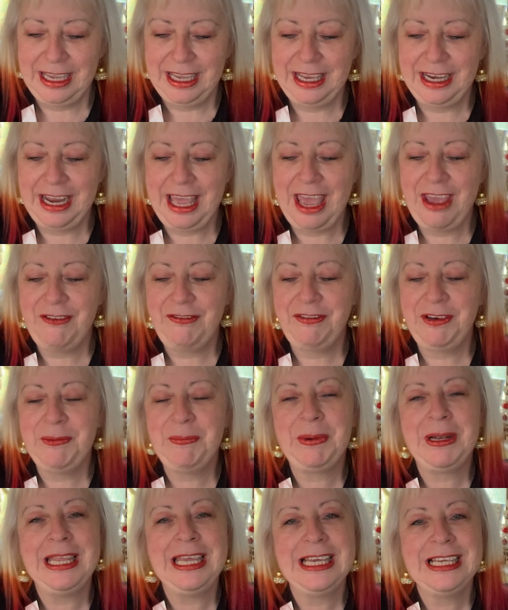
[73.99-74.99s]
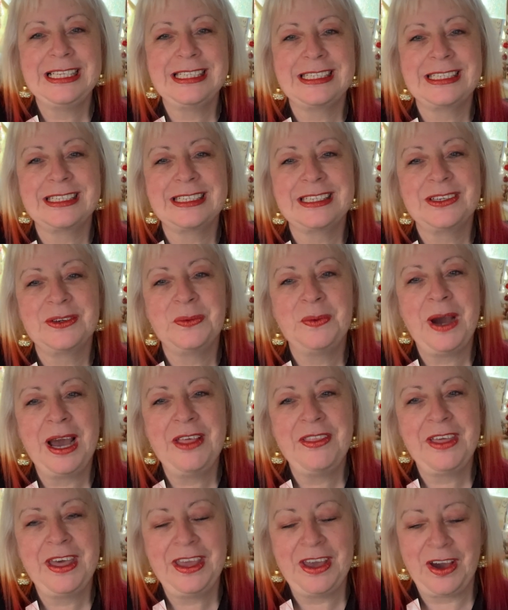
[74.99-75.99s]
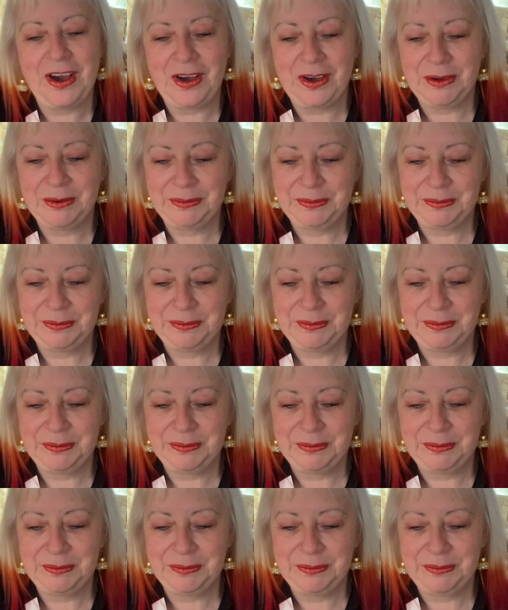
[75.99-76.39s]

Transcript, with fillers: in every place where they are.